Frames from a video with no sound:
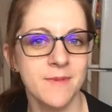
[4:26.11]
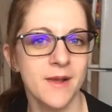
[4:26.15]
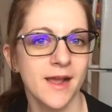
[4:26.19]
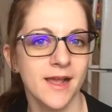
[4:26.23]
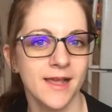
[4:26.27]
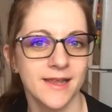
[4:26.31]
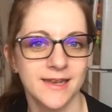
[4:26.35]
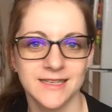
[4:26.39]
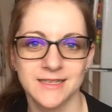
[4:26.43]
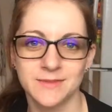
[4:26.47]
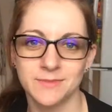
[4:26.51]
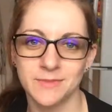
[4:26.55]

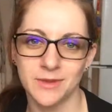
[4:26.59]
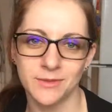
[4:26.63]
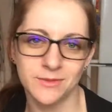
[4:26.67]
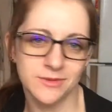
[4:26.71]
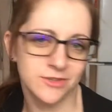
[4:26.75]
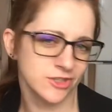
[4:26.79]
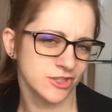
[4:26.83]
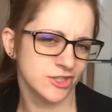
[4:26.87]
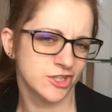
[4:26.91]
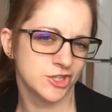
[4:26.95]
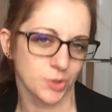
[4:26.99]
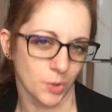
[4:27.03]
height as me,
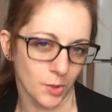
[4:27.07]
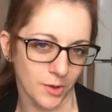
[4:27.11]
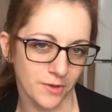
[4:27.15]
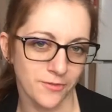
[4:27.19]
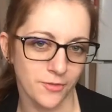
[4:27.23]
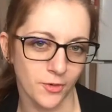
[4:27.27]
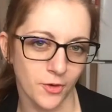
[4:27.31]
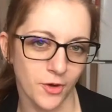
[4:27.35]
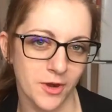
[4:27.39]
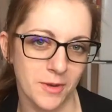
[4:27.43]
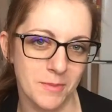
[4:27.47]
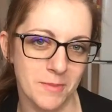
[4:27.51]
which is short
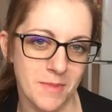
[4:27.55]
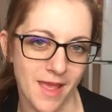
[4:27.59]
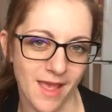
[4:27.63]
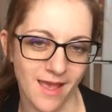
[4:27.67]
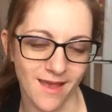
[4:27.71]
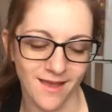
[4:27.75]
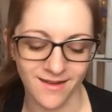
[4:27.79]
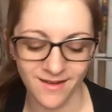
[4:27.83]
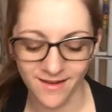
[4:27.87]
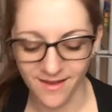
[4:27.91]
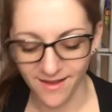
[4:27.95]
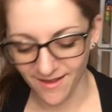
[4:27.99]
for a
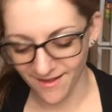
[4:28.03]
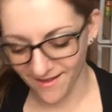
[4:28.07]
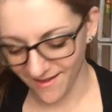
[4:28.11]
man.